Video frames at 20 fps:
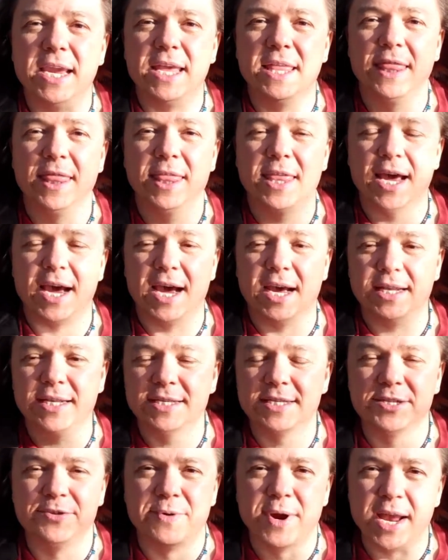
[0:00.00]
in
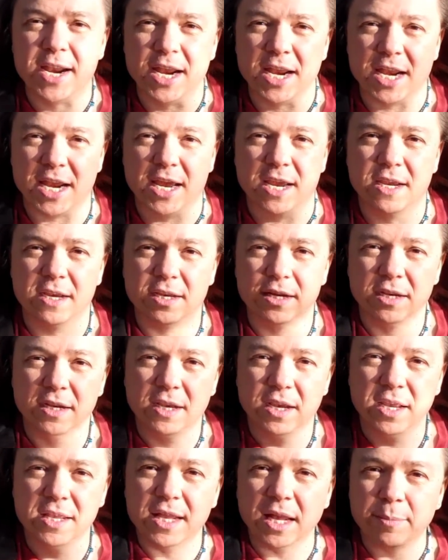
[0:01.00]
that serenity,
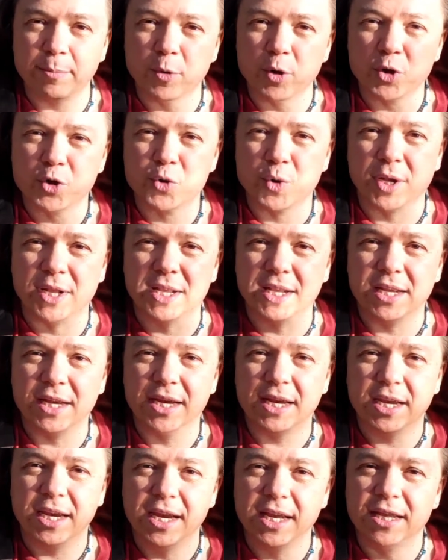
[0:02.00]
in that mutual,
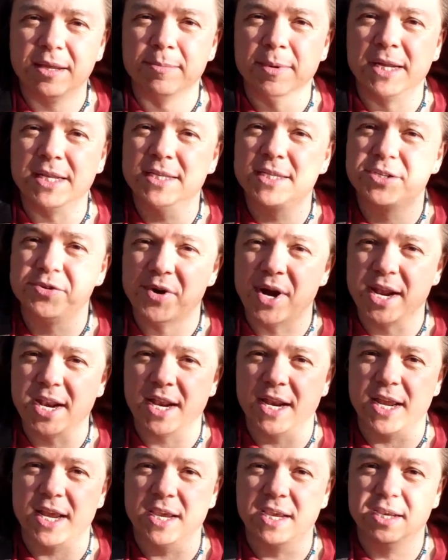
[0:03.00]
intimate
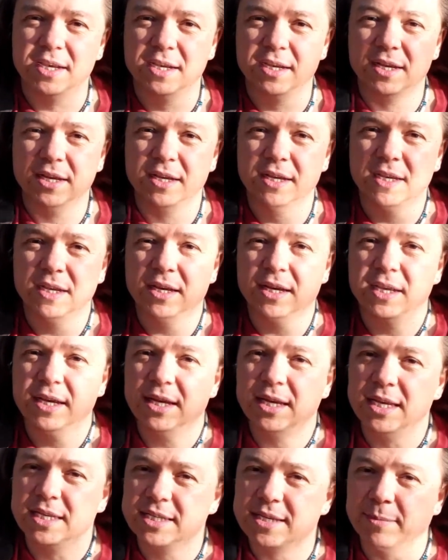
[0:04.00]
serenity,
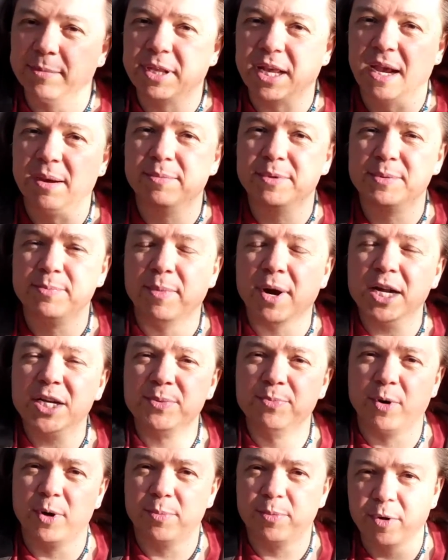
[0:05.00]
is sometimes
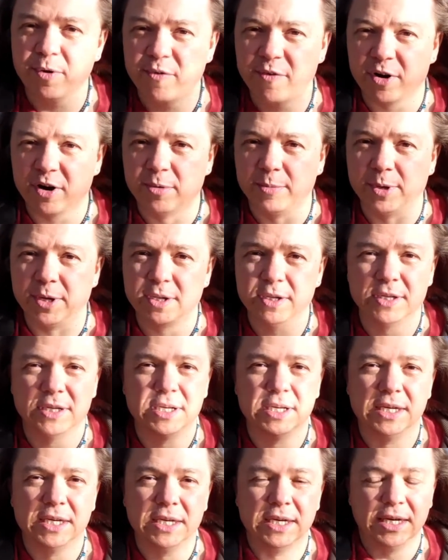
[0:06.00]
much more preferable
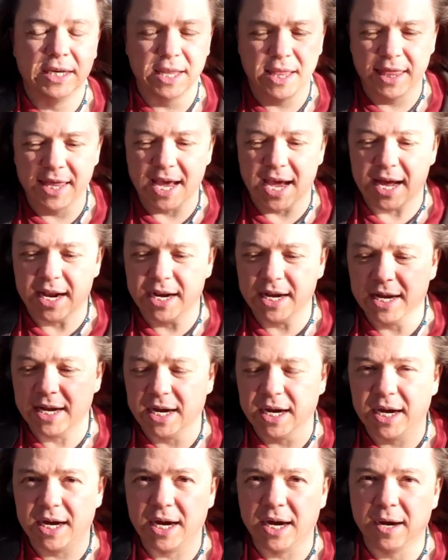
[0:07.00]
than
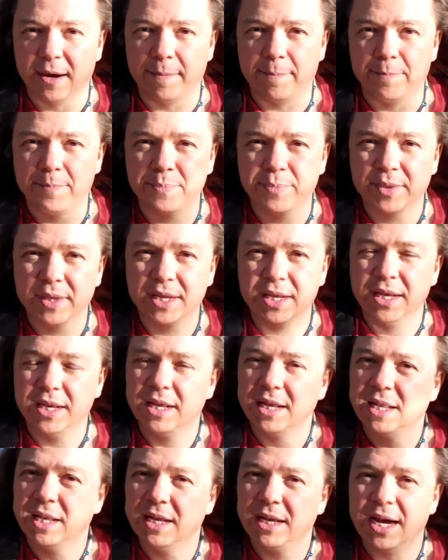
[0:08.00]

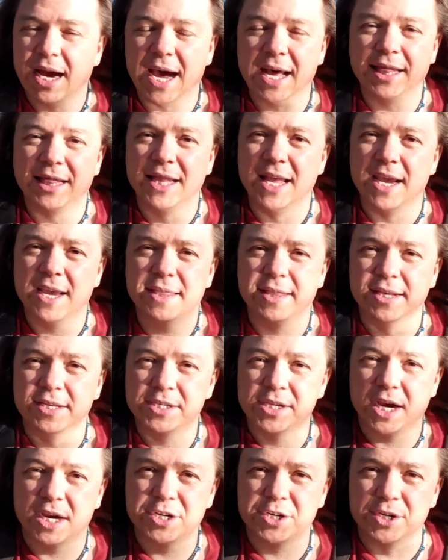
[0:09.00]
at-length
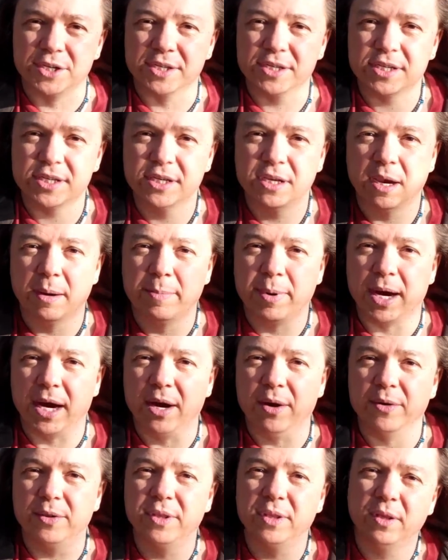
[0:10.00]
discussions
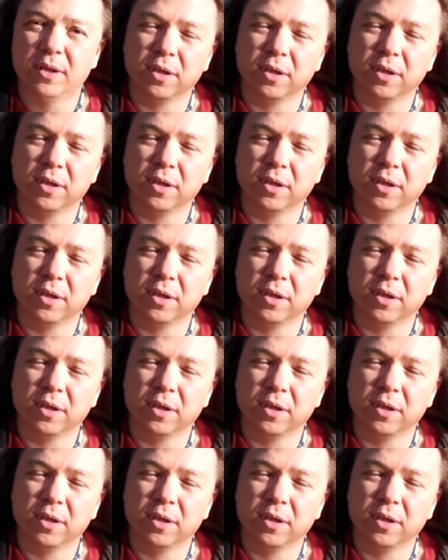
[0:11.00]
about